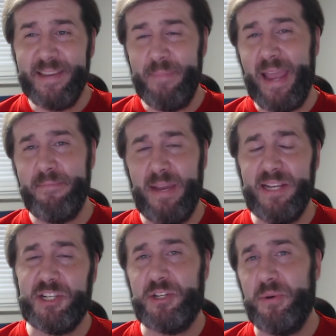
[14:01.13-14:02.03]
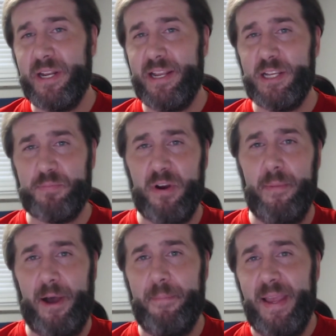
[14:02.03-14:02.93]
may mention to it in his
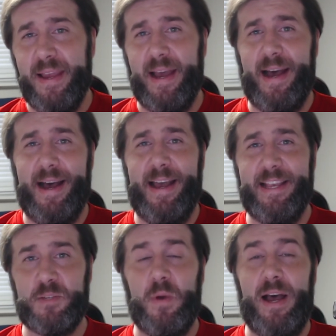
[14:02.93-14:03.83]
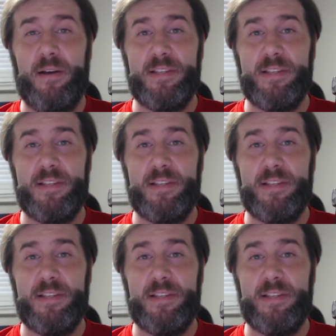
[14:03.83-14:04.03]
promo as well.